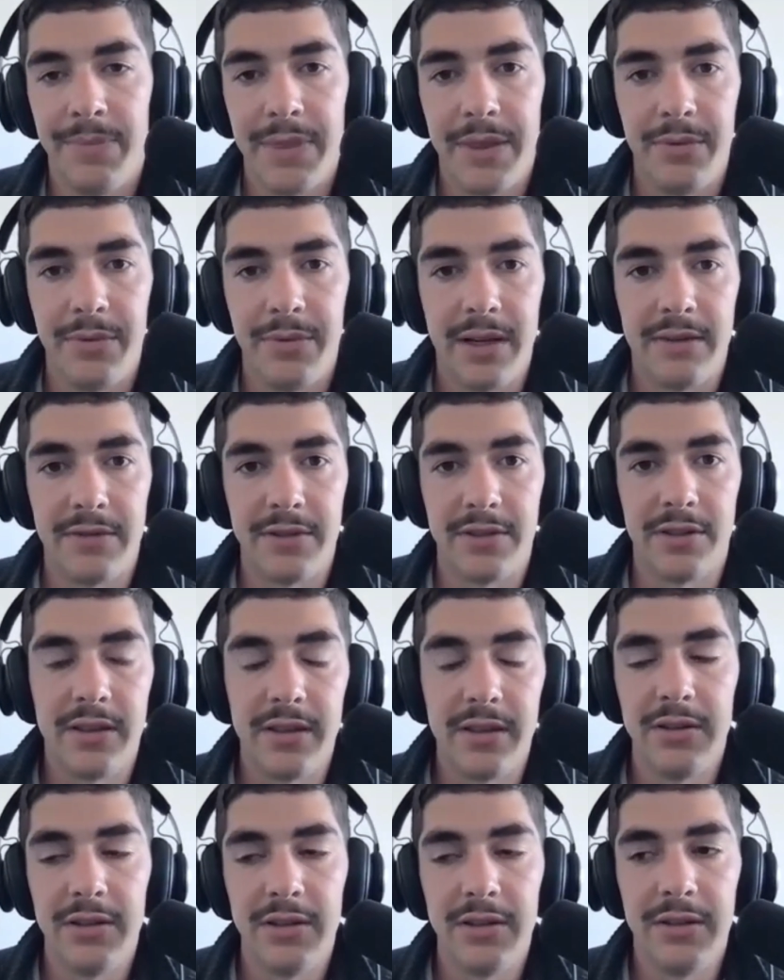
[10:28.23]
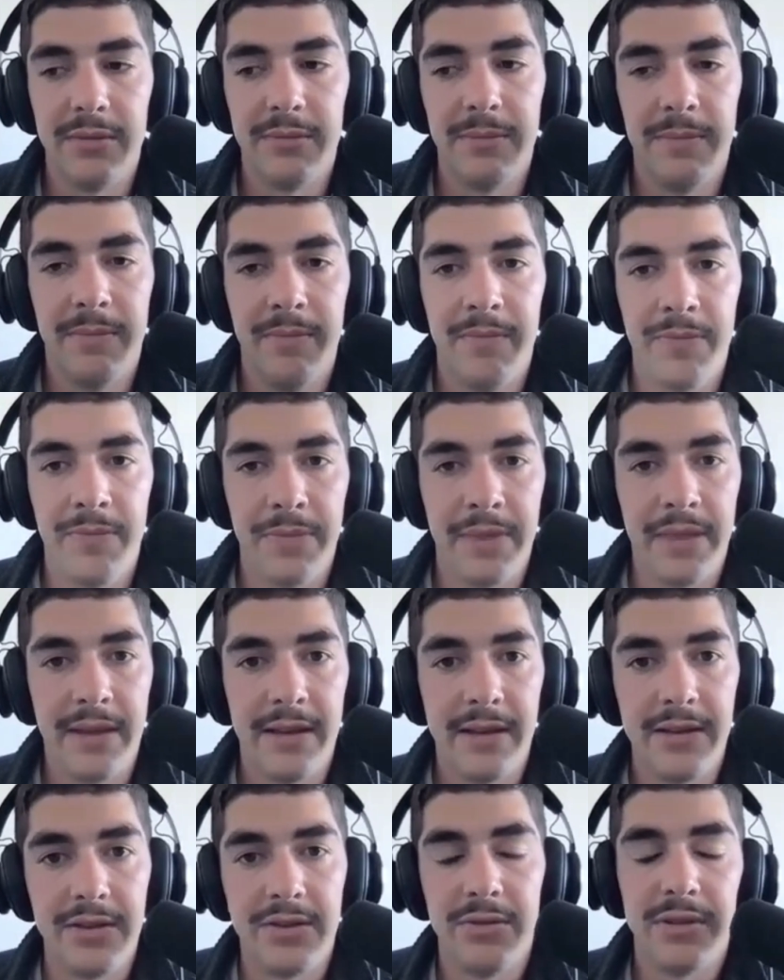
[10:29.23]
that we have on Ethereum
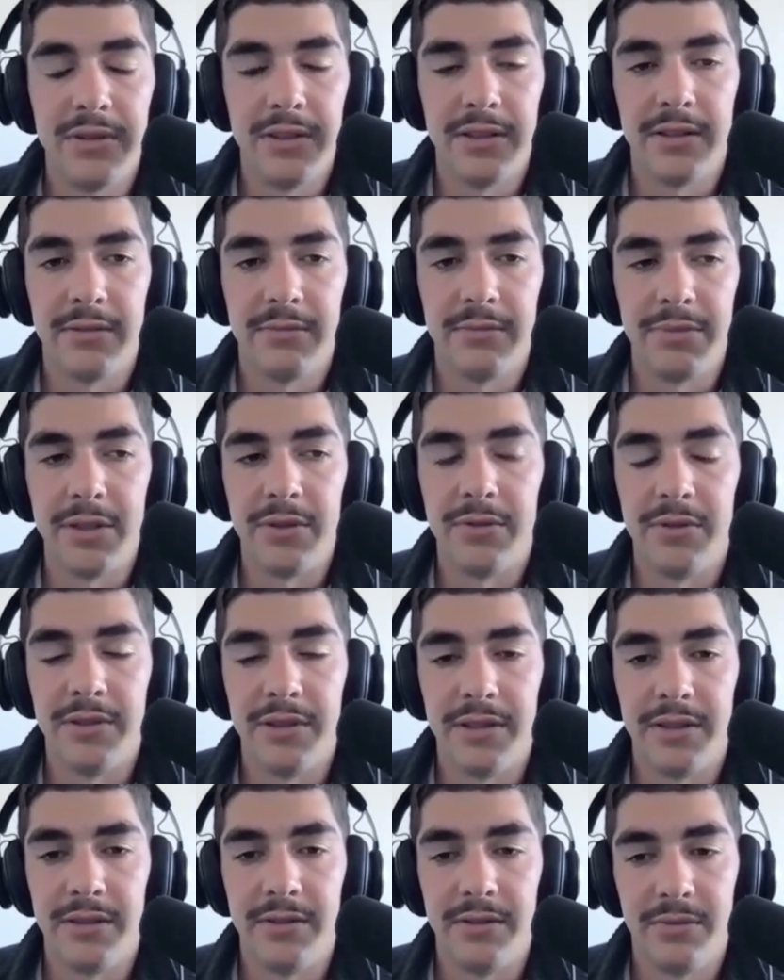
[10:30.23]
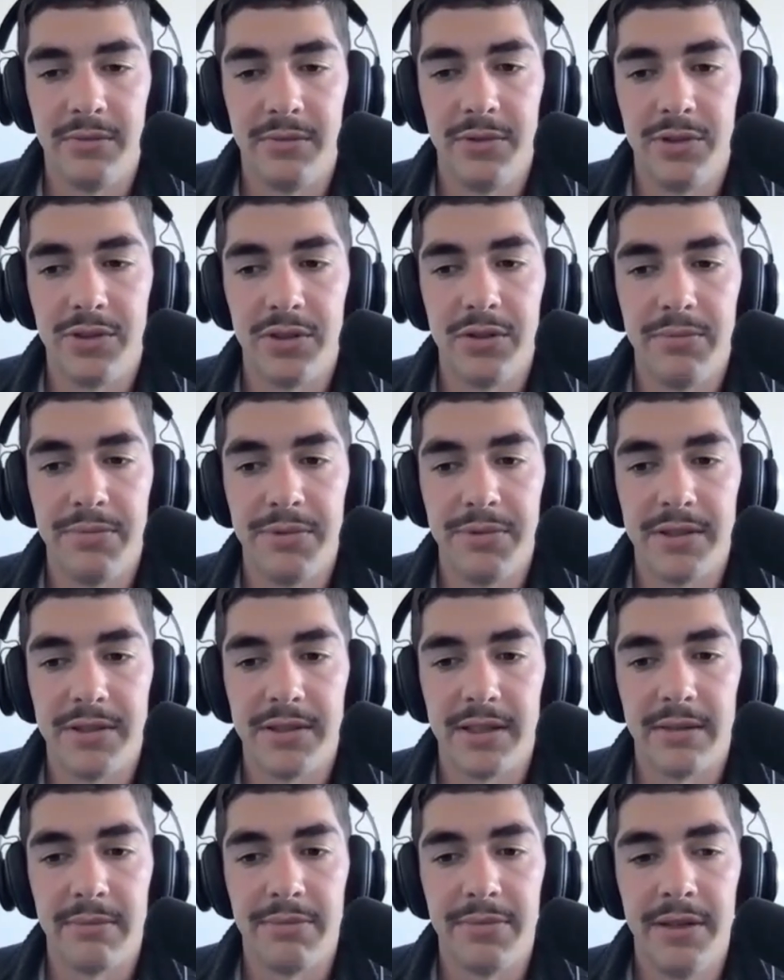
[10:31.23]
and doing it on Bitcoin, which opens
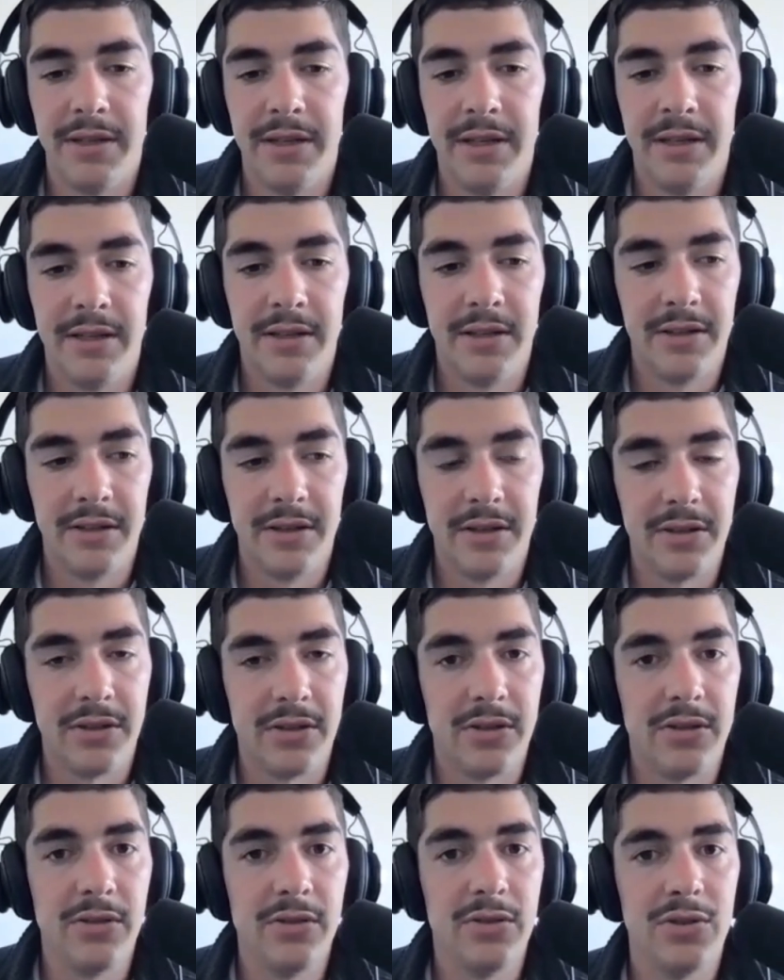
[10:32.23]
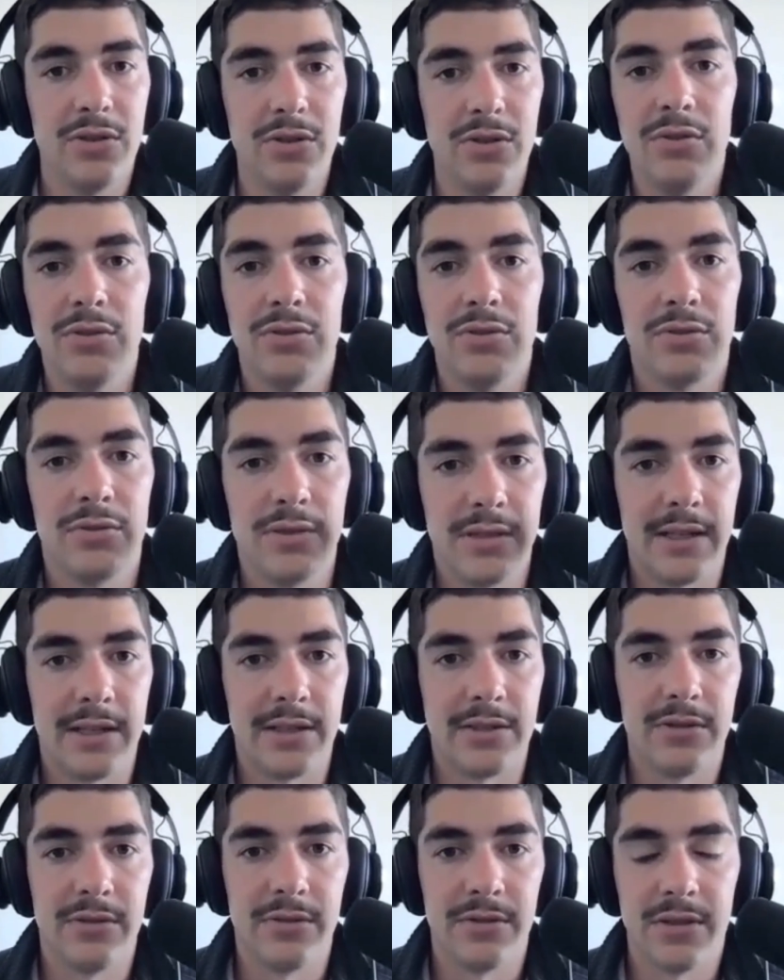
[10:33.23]
up a huge new
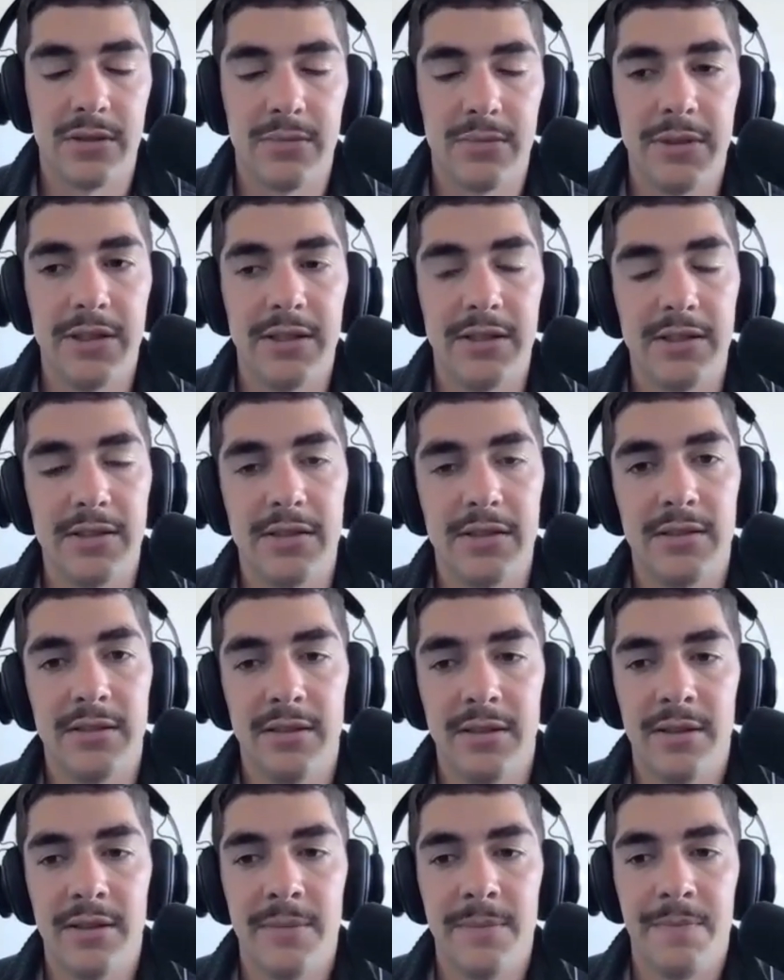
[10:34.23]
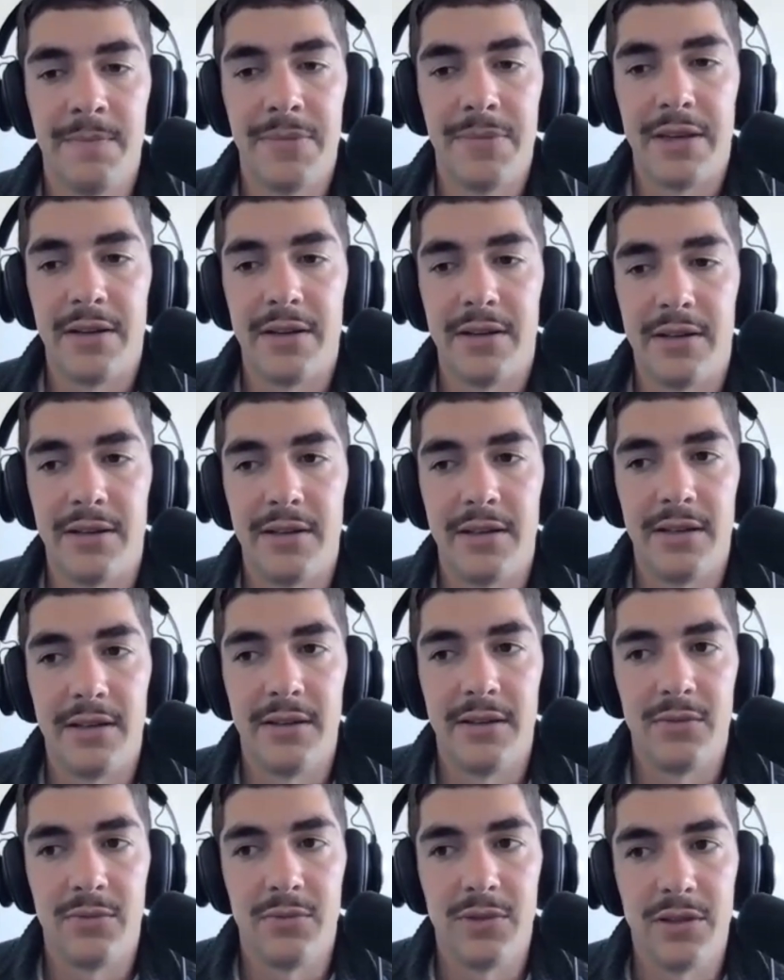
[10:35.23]
transactional space.
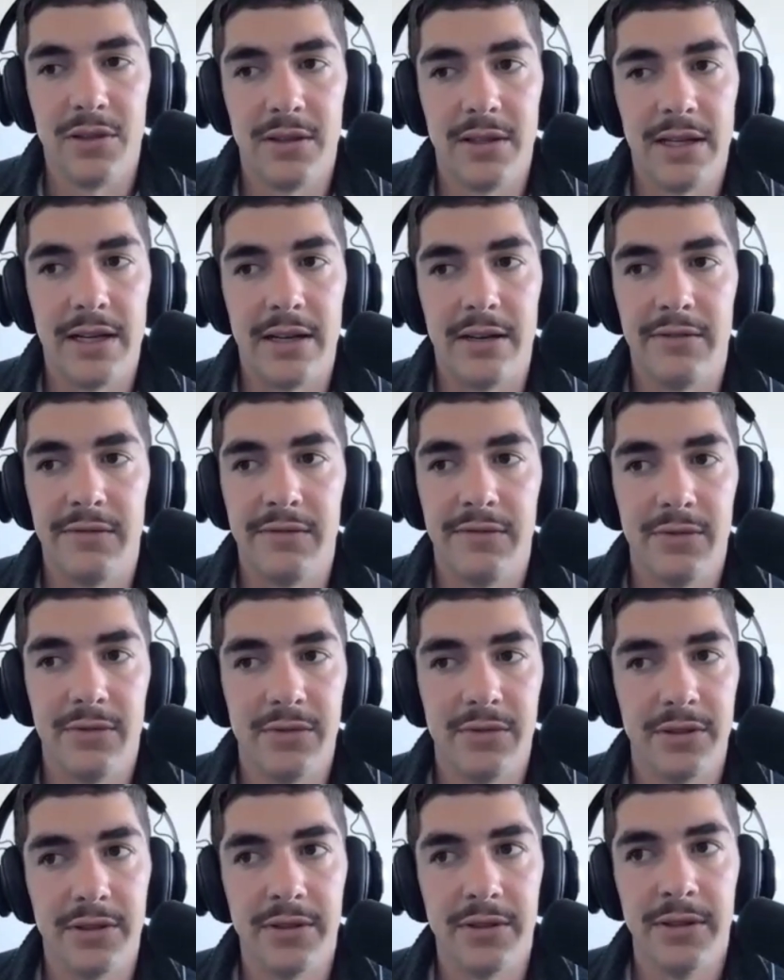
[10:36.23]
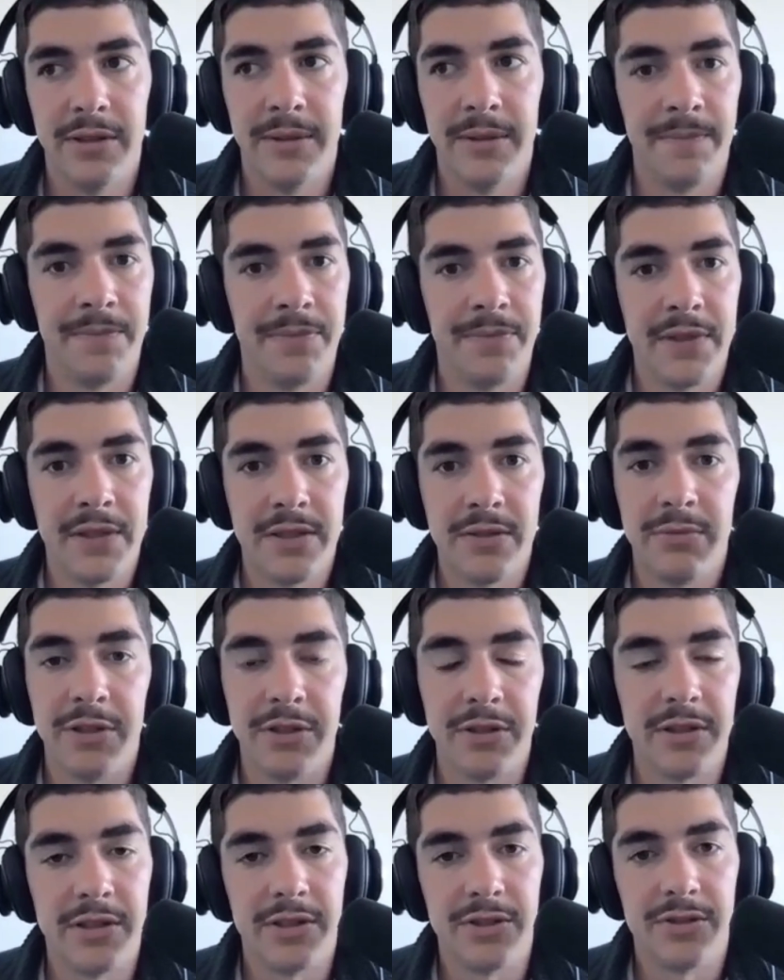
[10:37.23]
It would allow for
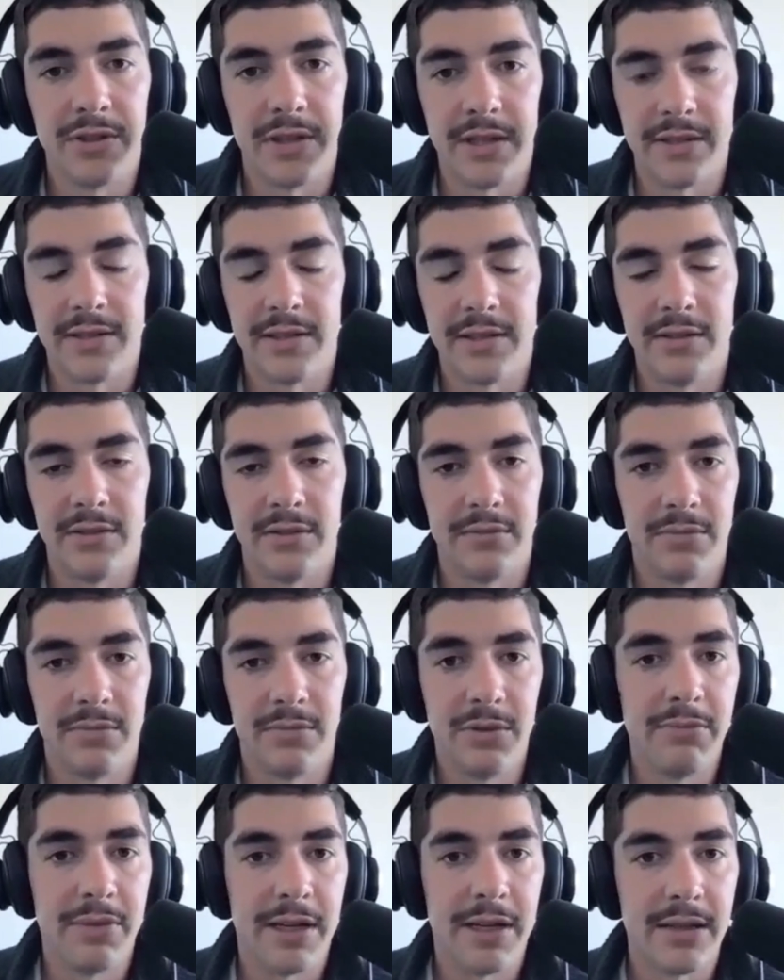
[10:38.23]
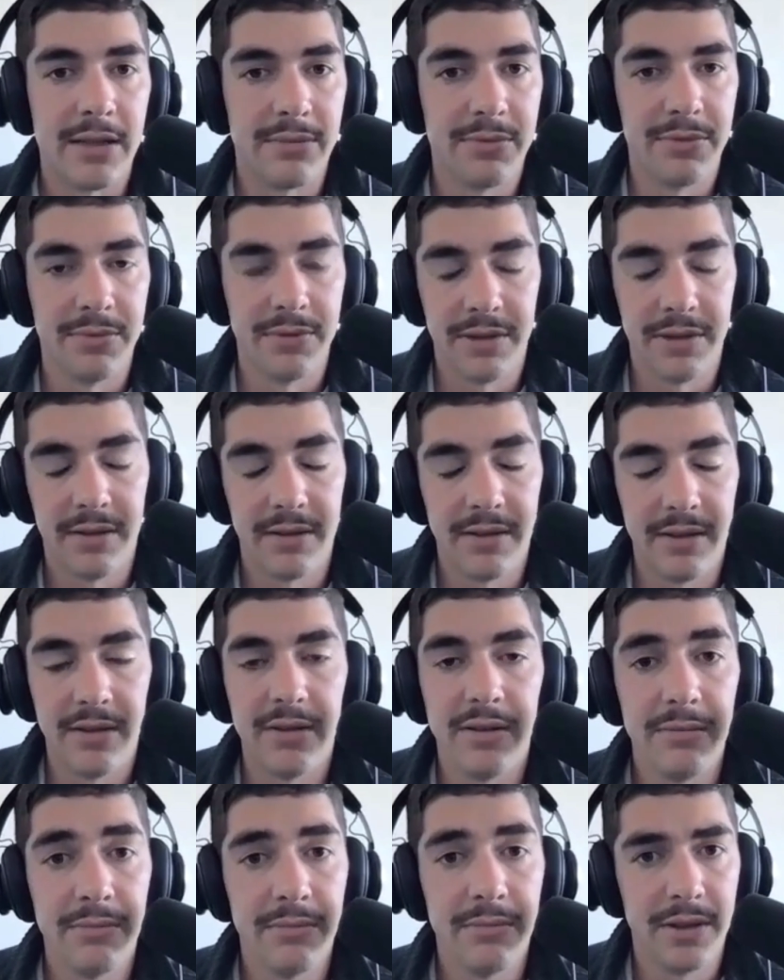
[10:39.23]
smart contracts that are compatible with
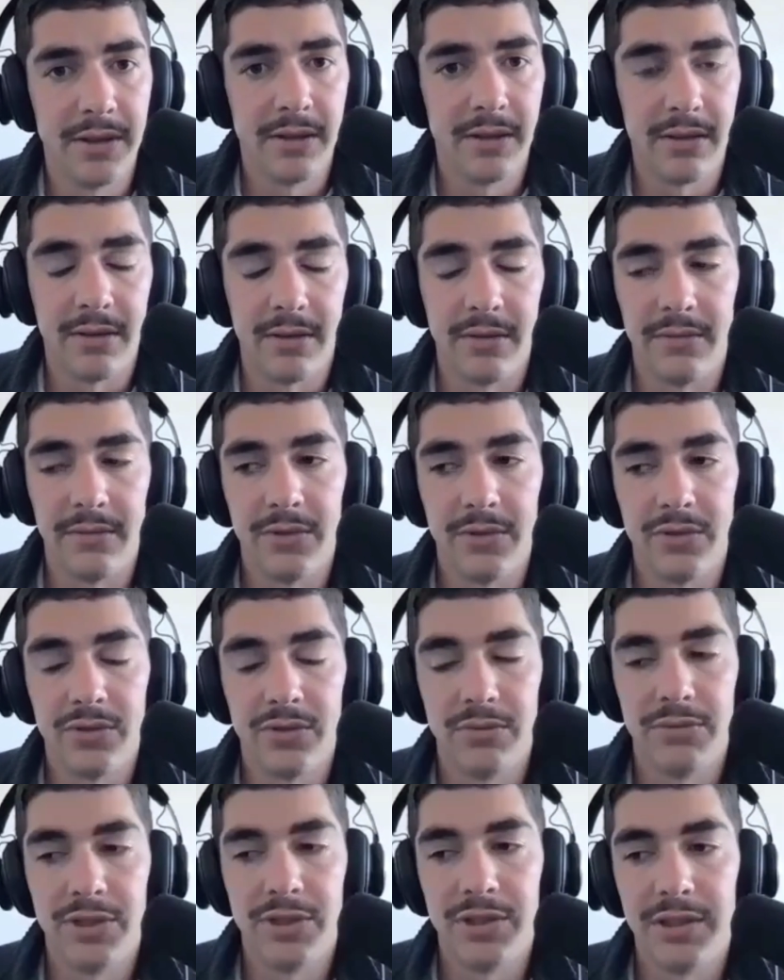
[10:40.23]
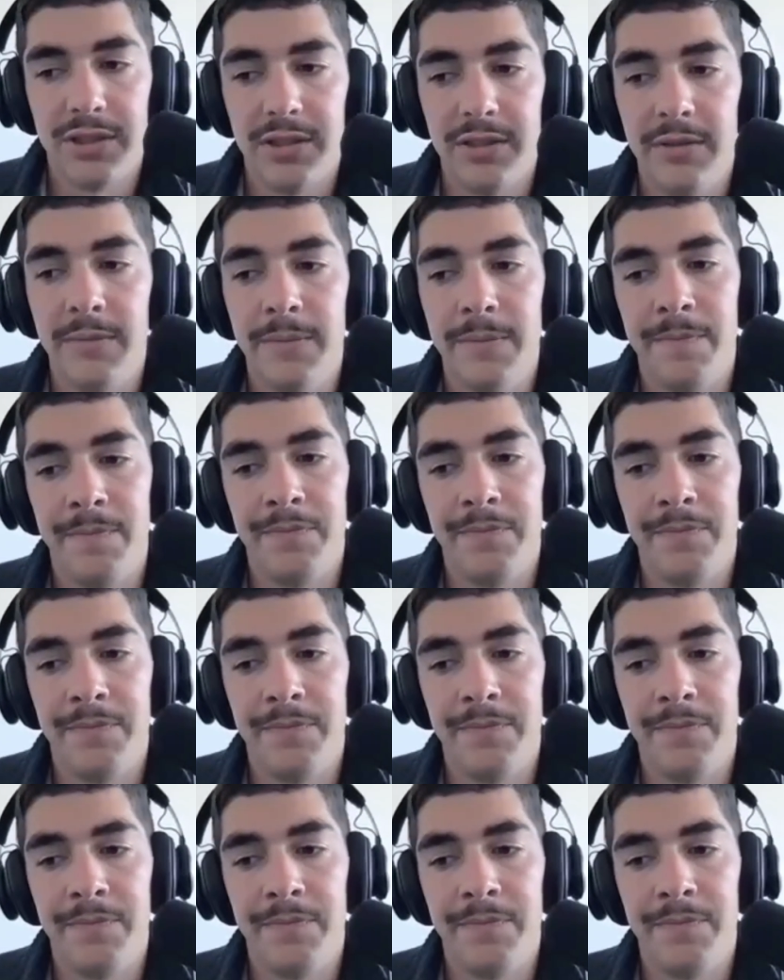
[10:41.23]
Ethereum, with the Ethereum virtual machine.